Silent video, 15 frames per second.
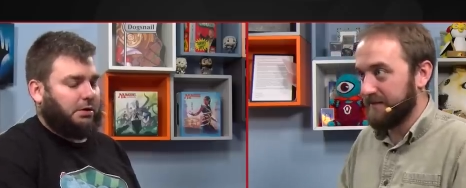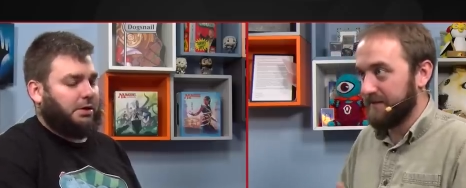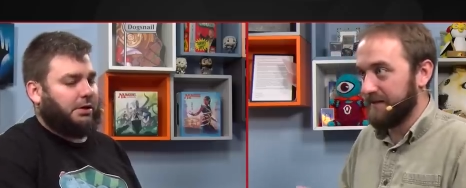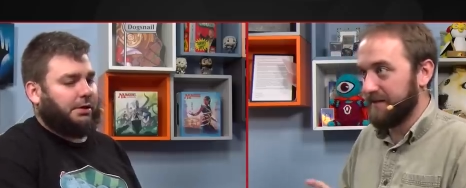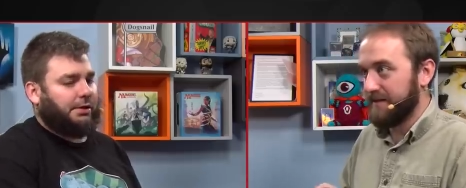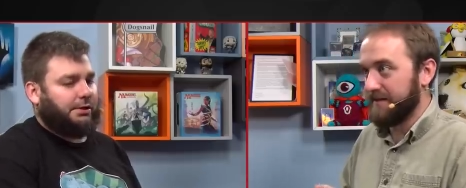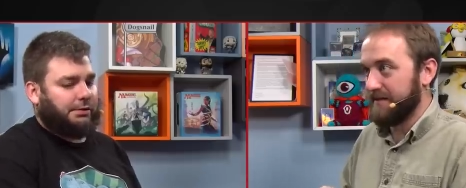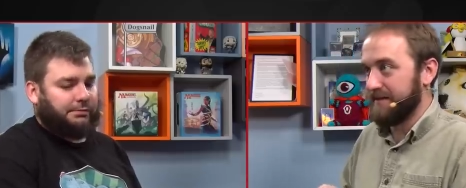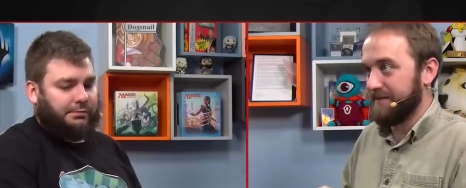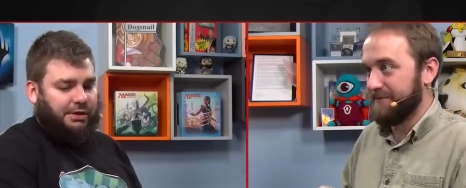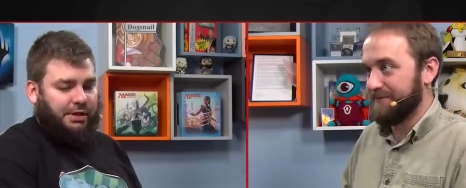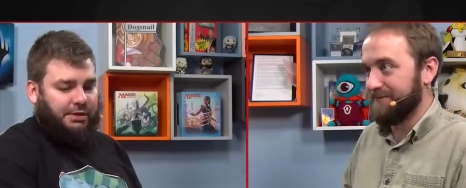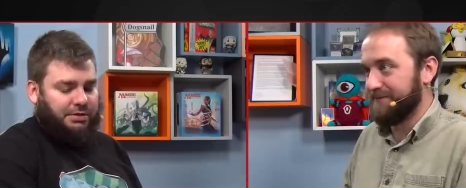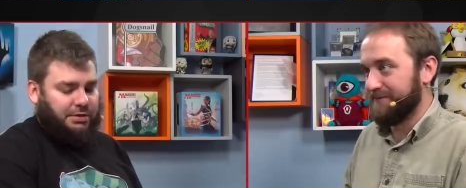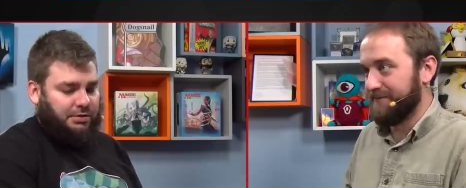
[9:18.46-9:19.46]
Speaker 1: uh, an
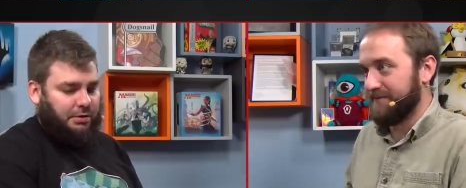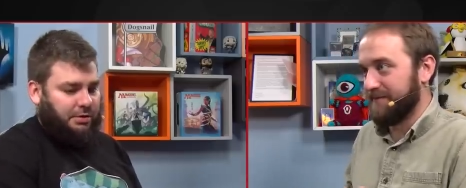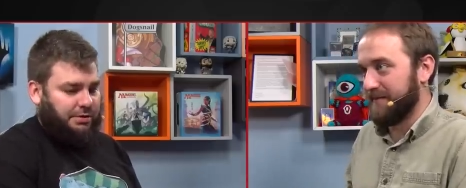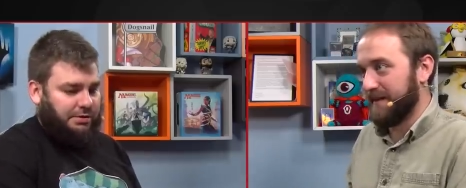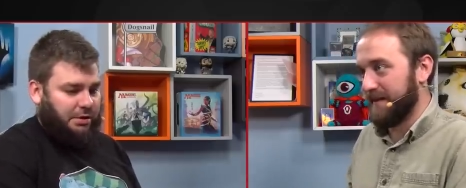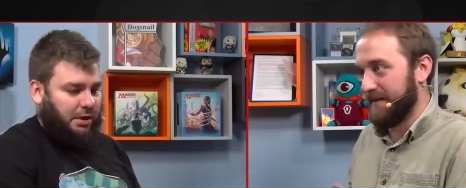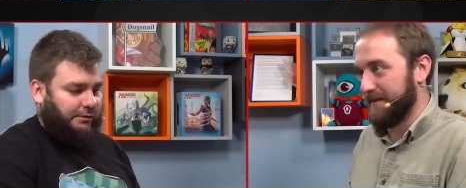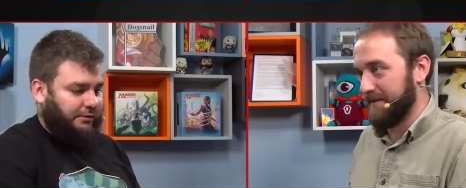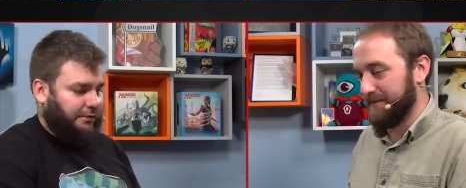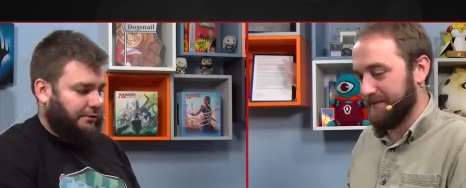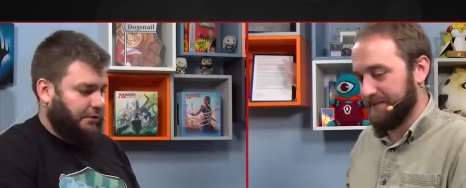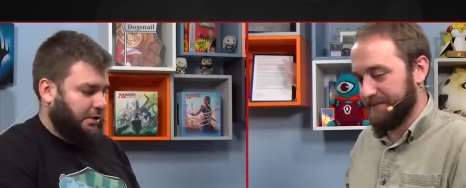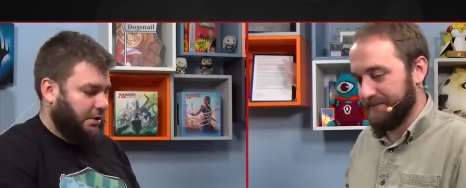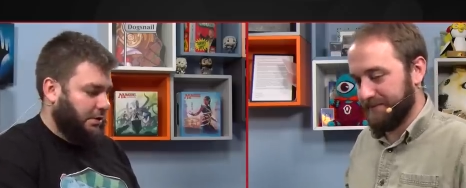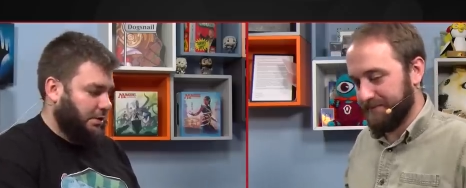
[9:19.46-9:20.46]
Ancient Stirrings off of
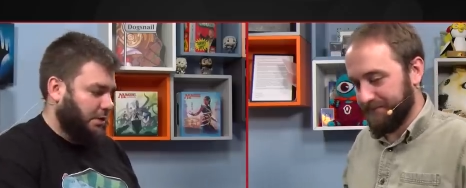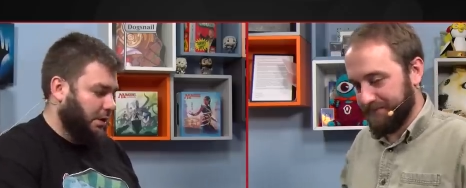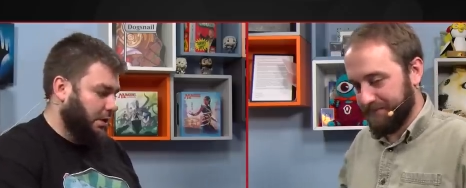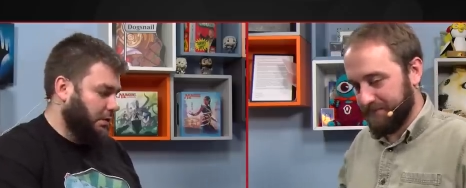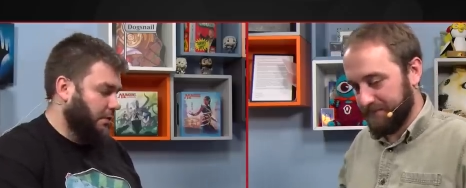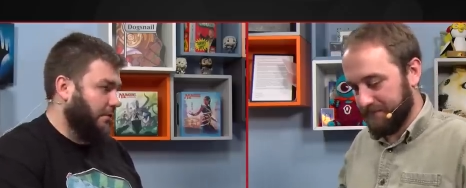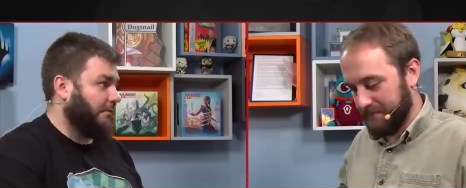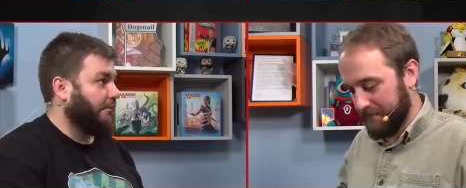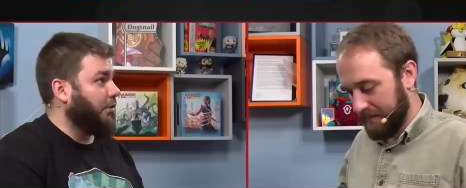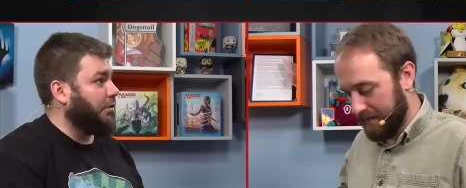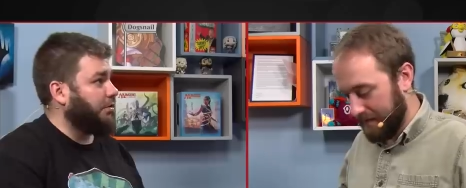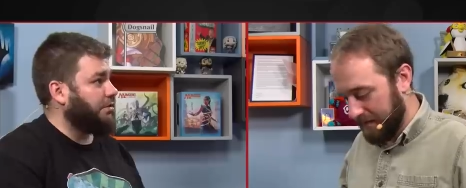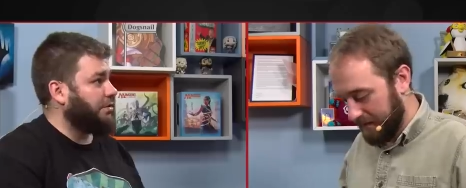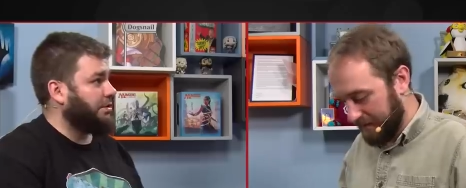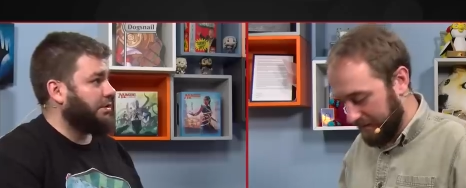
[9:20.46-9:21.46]
the
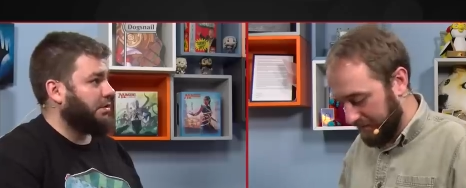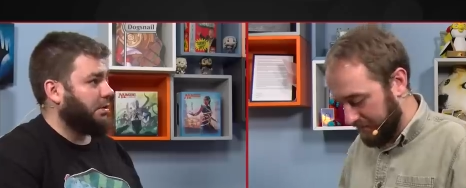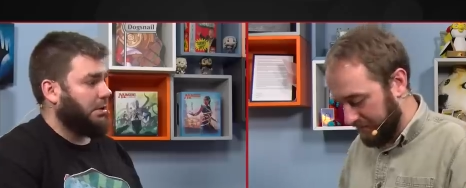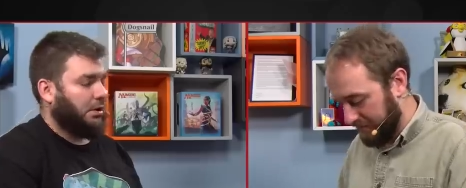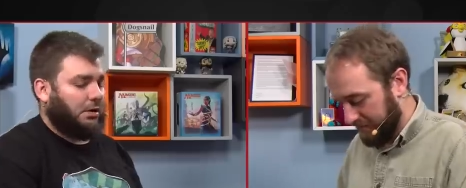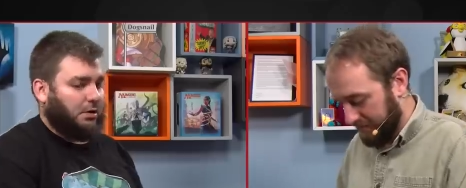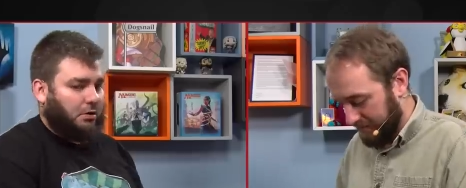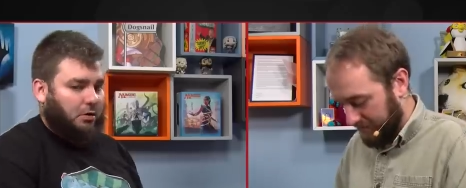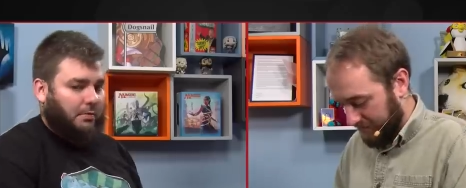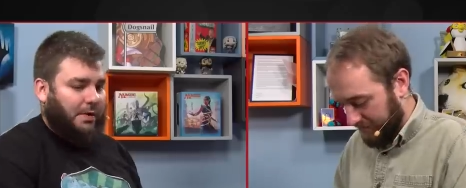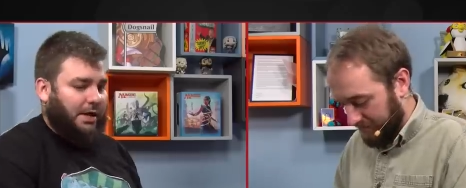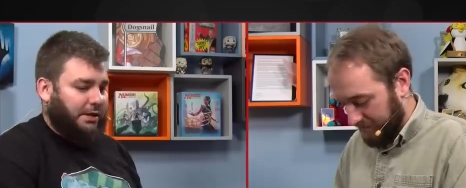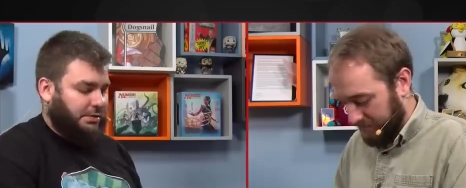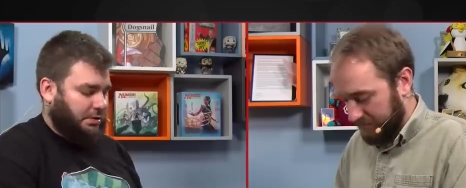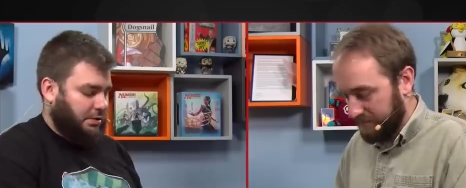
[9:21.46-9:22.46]
first
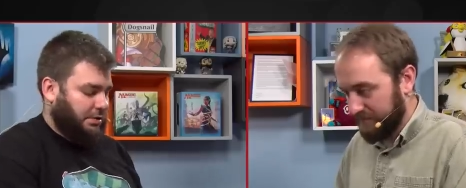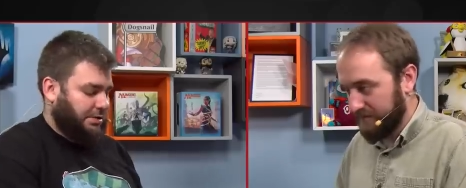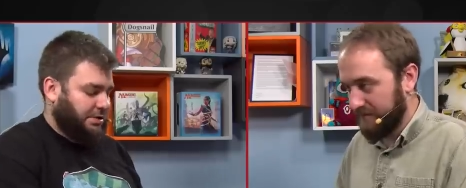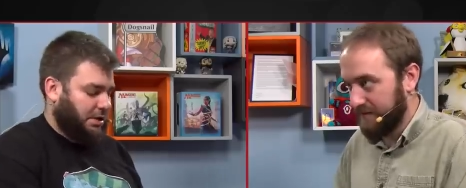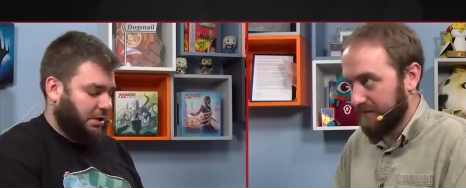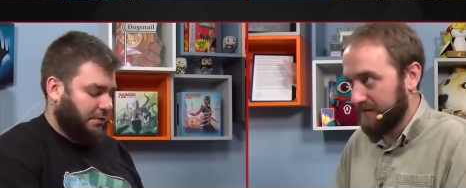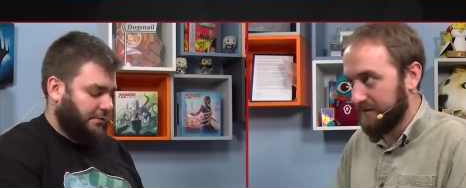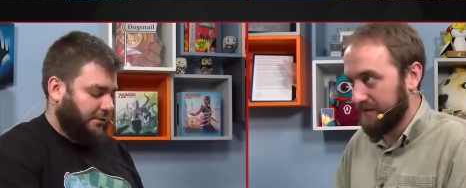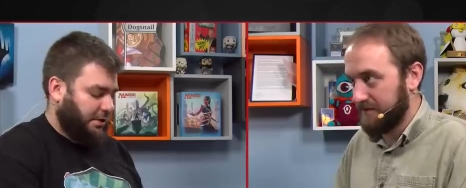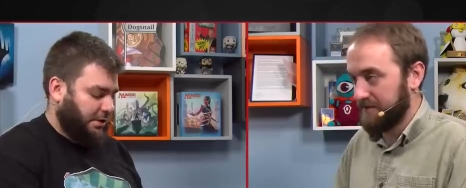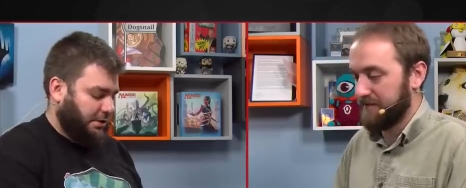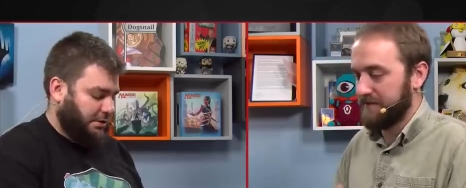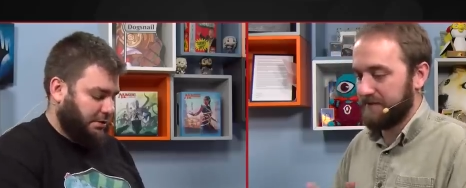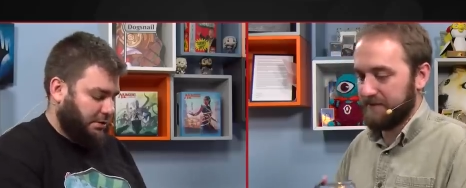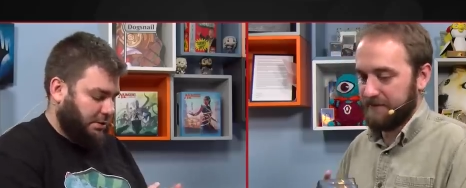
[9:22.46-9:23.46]
Chromatic Star
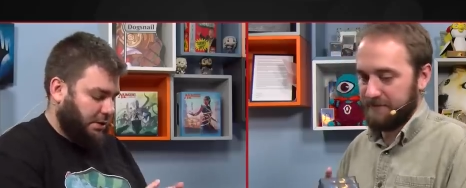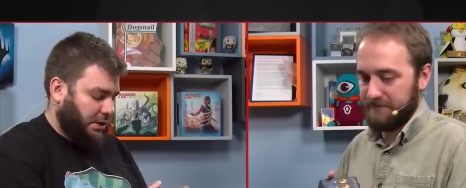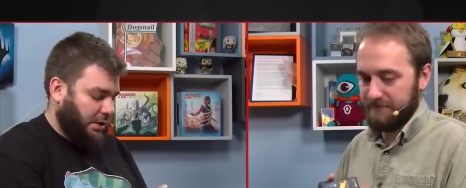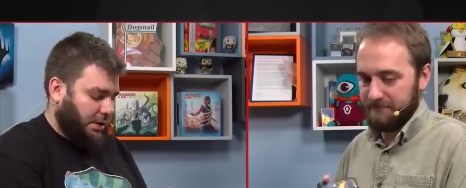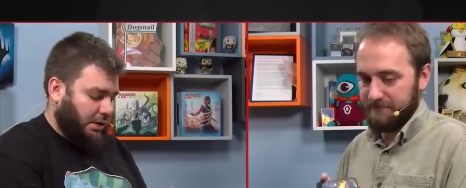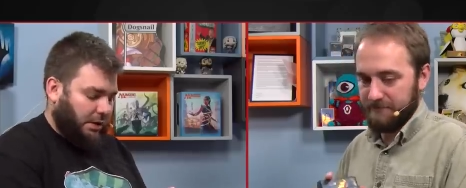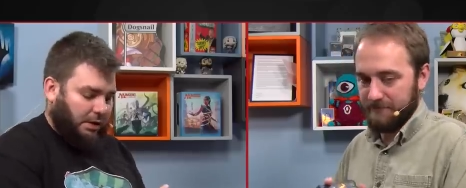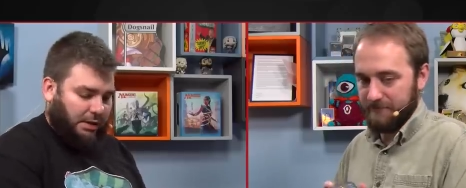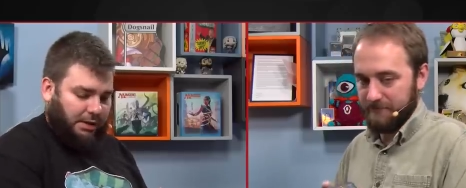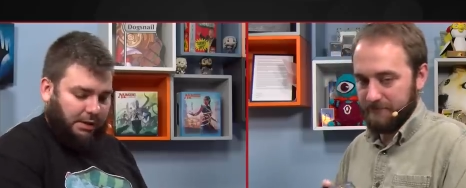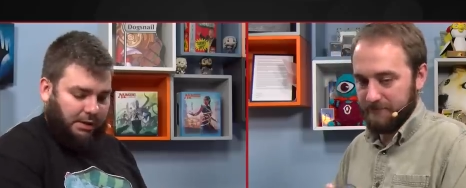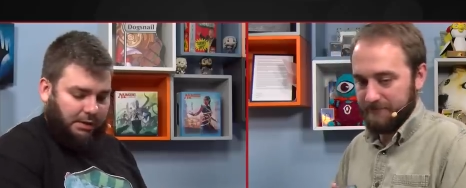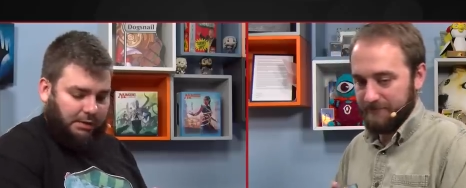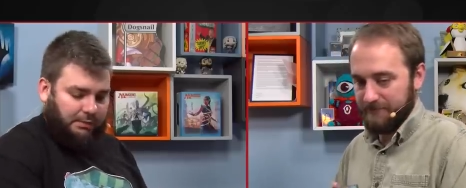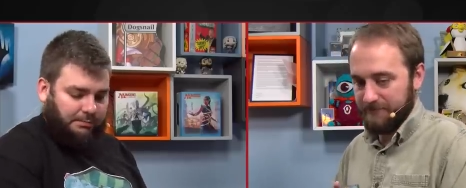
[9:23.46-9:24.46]
sacrifice,
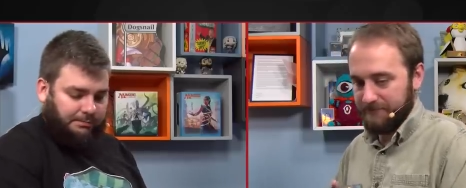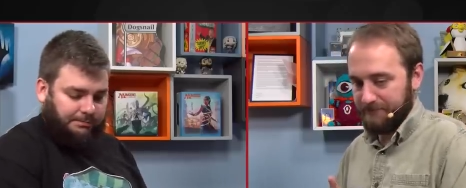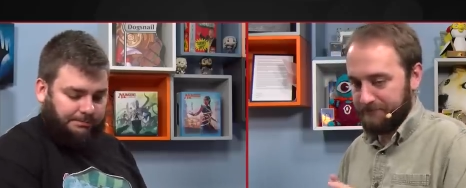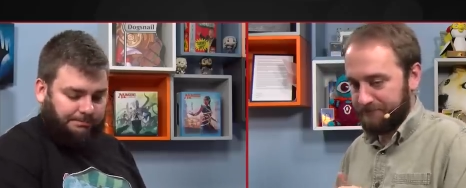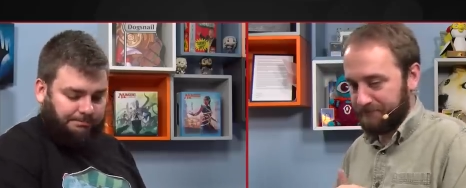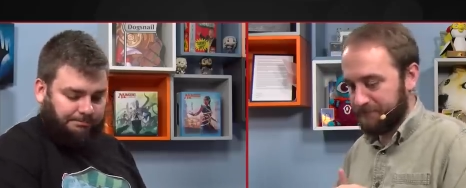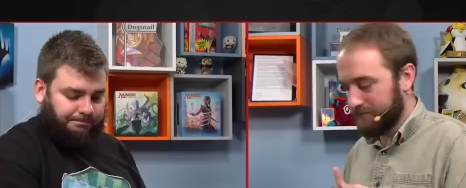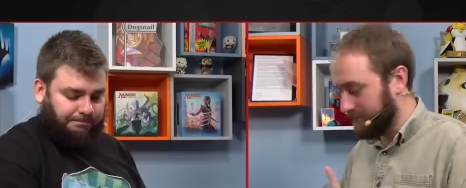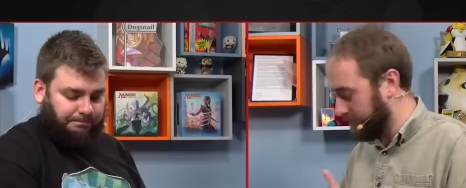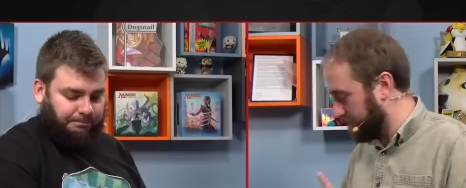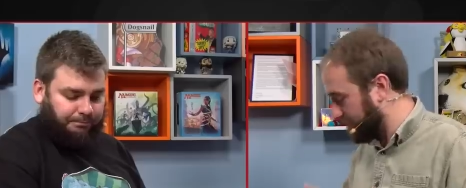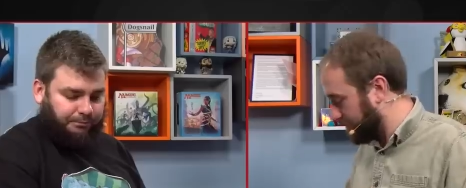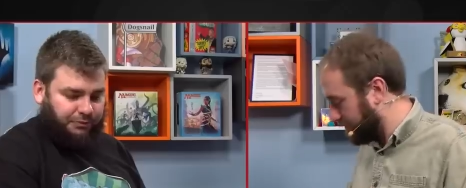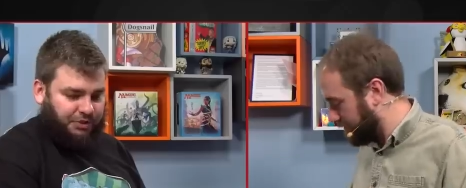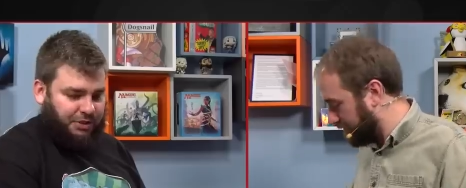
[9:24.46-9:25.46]
um,
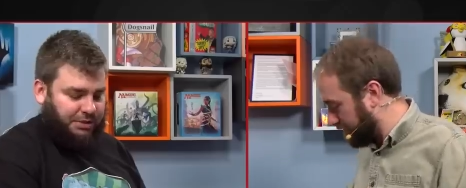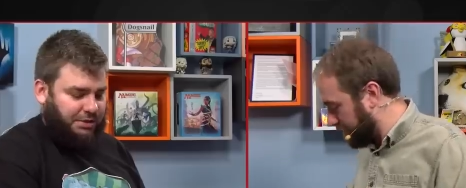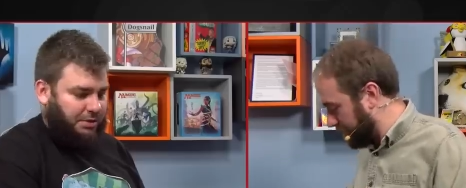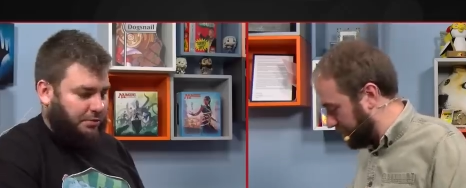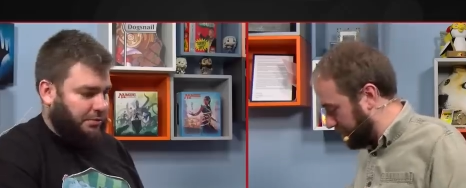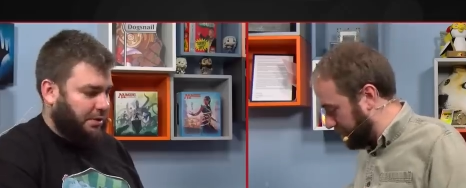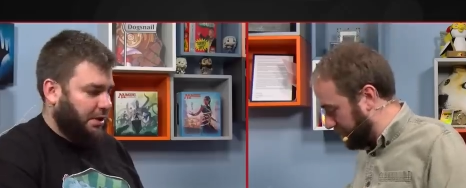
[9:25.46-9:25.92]
just so that